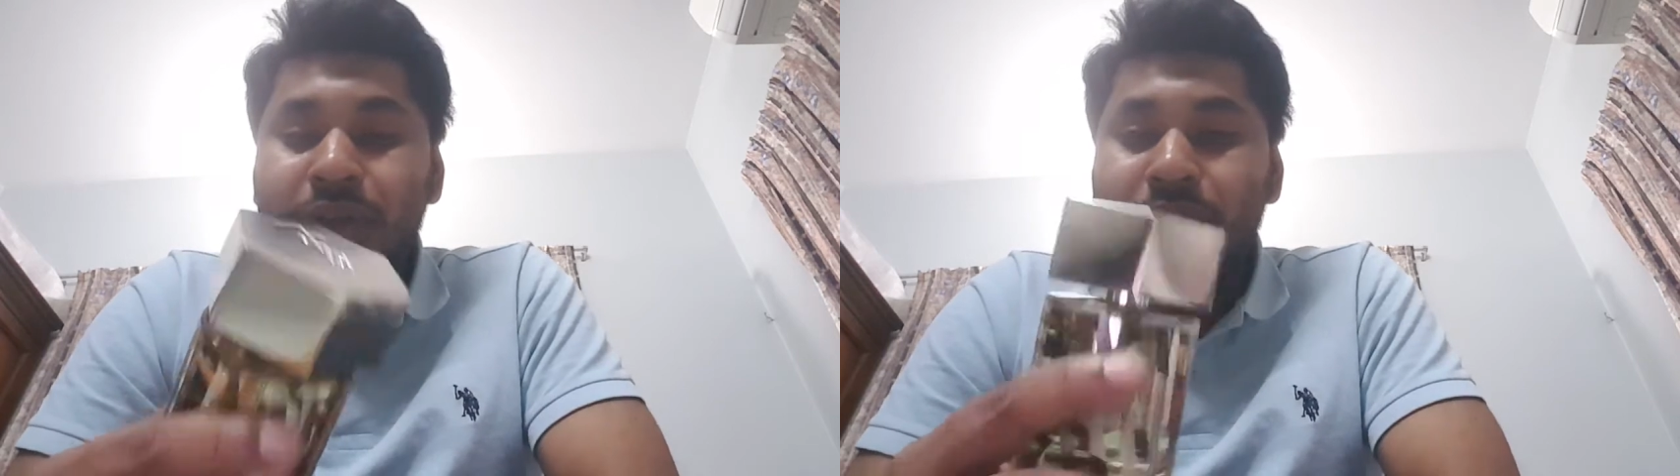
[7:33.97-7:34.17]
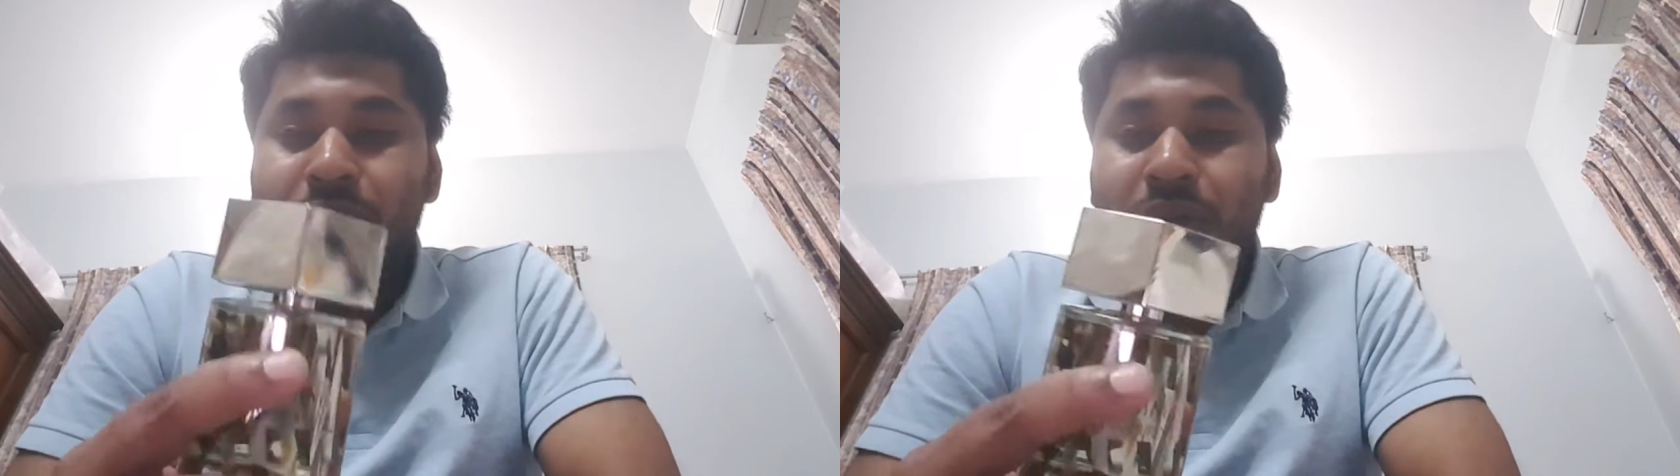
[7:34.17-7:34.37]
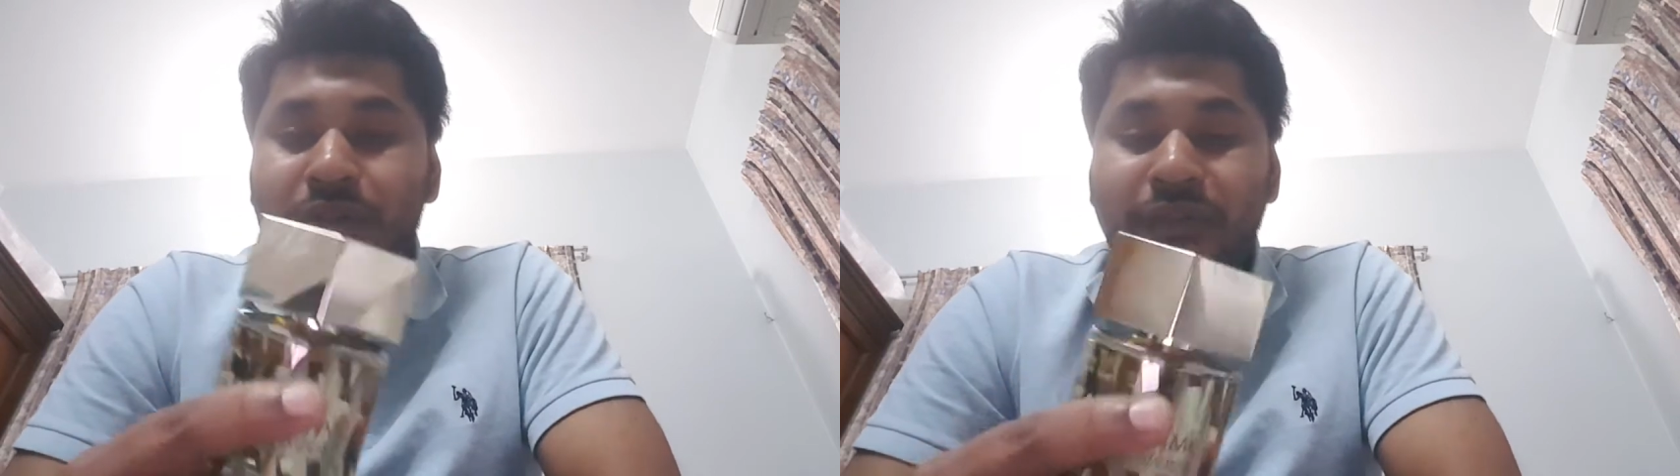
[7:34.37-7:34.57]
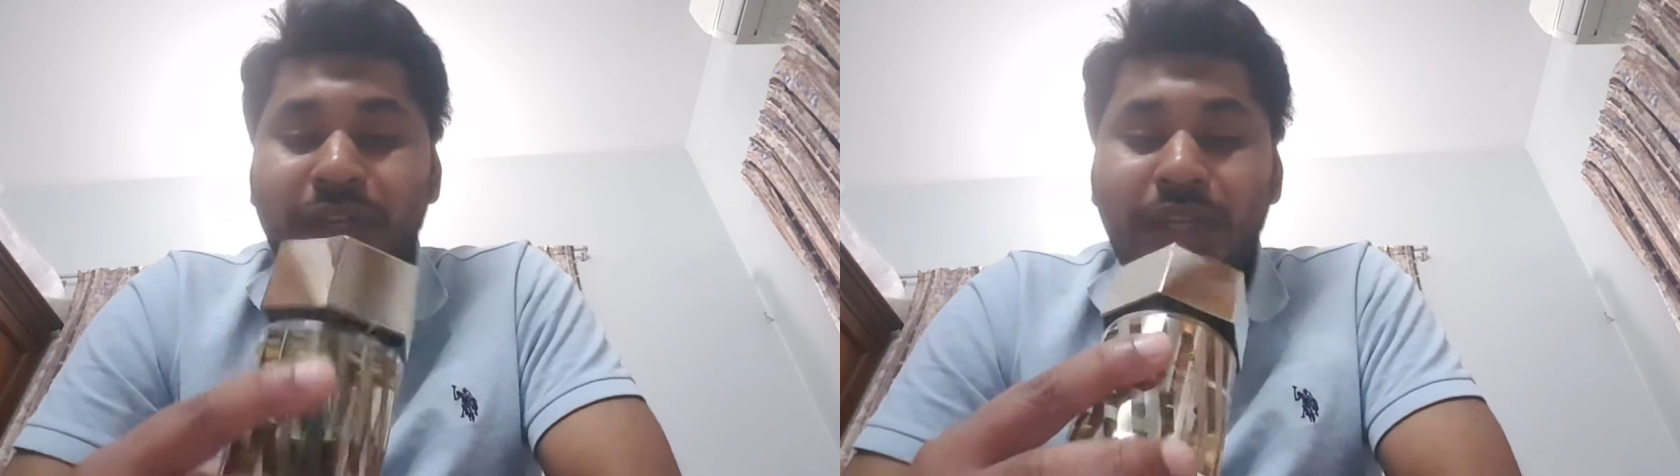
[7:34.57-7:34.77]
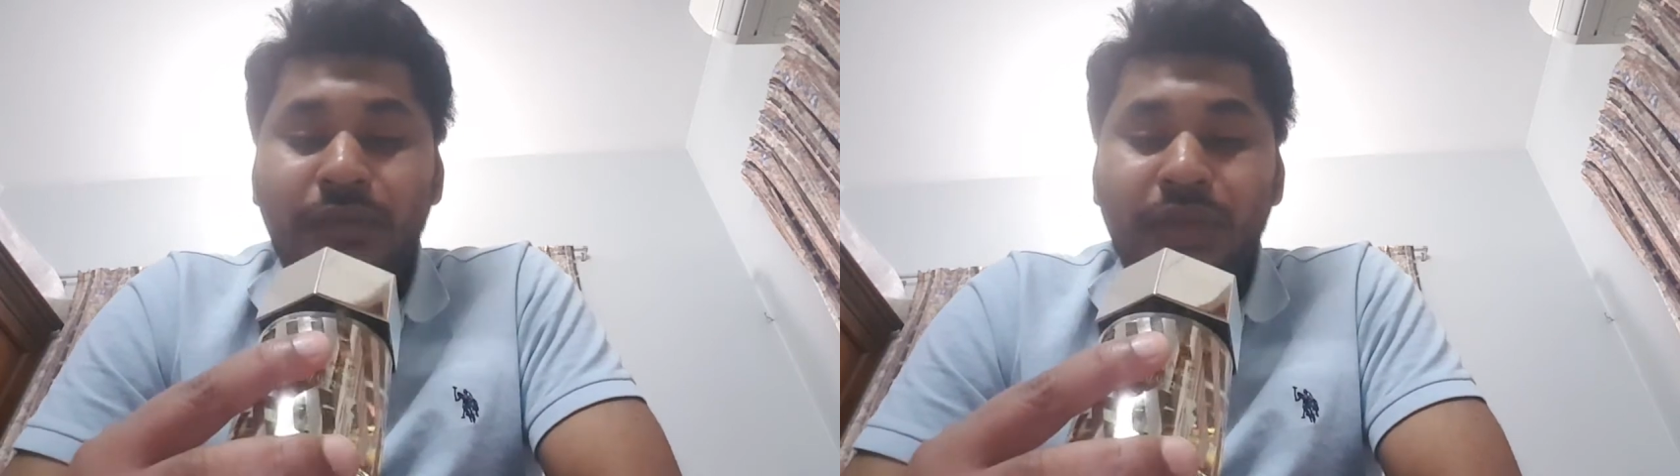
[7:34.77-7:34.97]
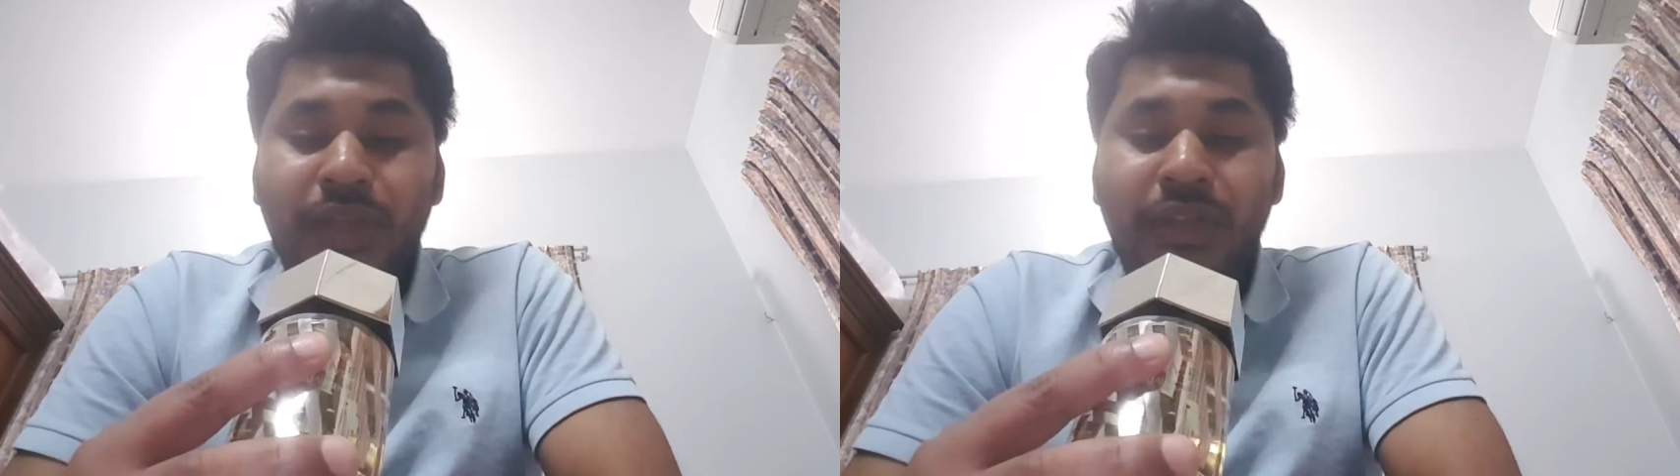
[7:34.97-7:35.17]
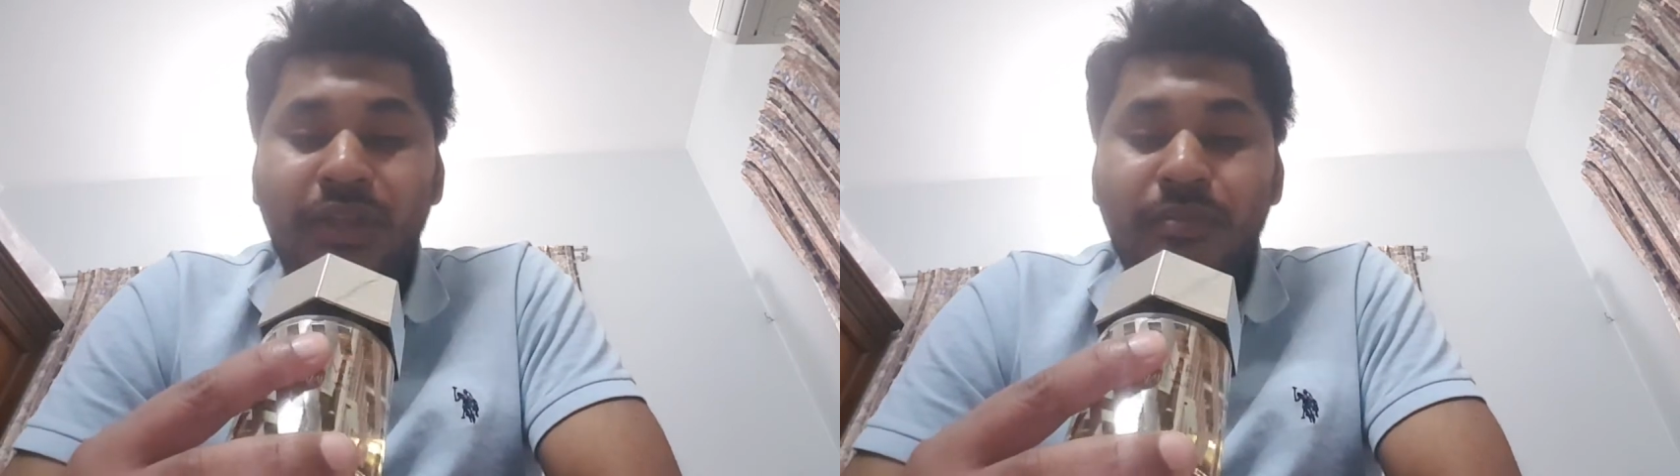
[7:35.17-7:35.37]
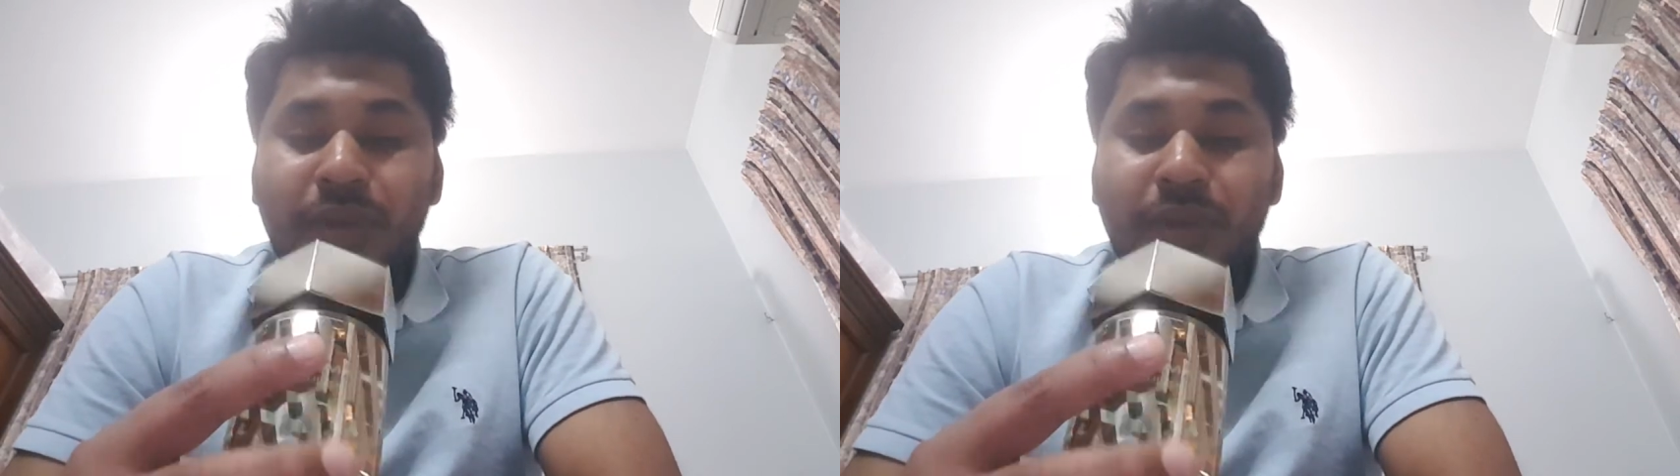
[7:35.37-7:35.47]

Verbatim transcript: good longevity with this